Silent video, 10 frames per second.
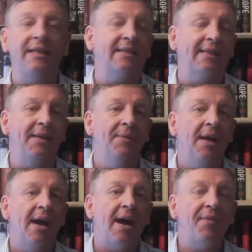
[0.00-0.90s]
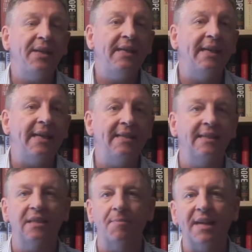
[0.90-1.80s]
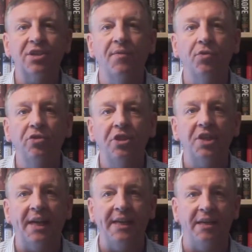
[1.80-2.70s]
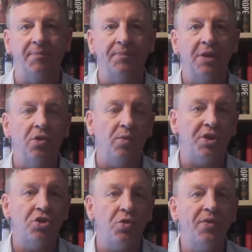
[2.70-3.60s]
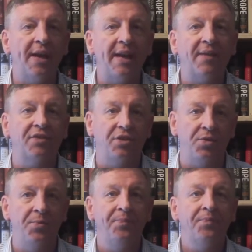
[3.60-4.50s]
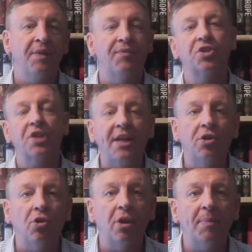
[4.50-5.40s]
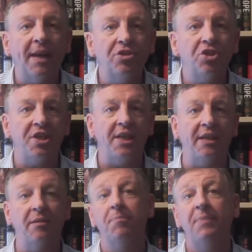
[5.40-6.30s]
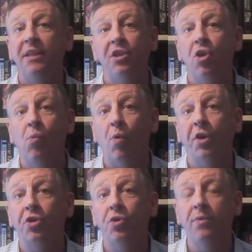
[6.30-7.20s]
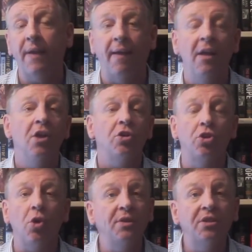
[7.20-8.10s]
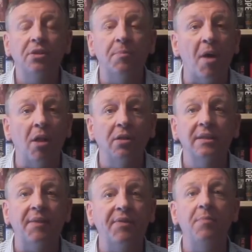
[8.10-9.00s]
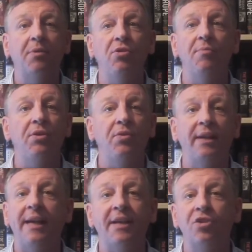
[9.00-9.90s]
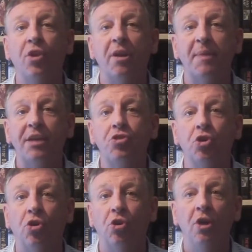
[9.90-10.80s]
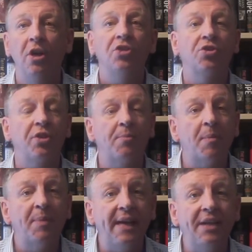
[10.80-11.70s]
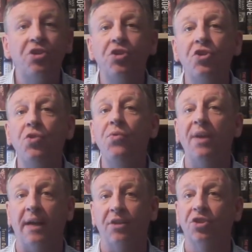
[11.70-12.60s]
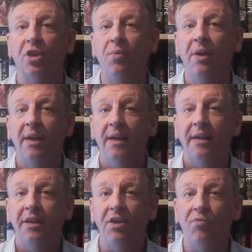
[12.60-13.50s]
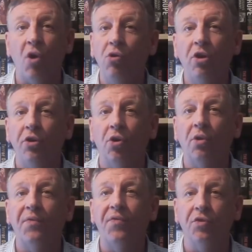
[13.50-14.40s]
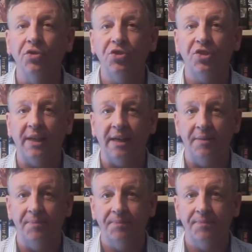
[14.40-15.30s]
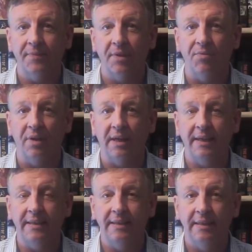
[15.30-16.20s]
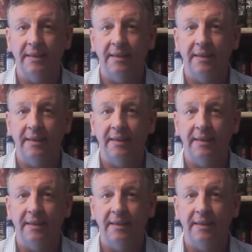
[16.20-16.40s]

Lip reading: You see, having kids is a massive undertaking, which you then have to forsake all the pleasure seeking, and people don't want to do that. Going to the polls every blue moon is not a big chore, so they're prepared to do that. So you're wrong on all fronts here, right?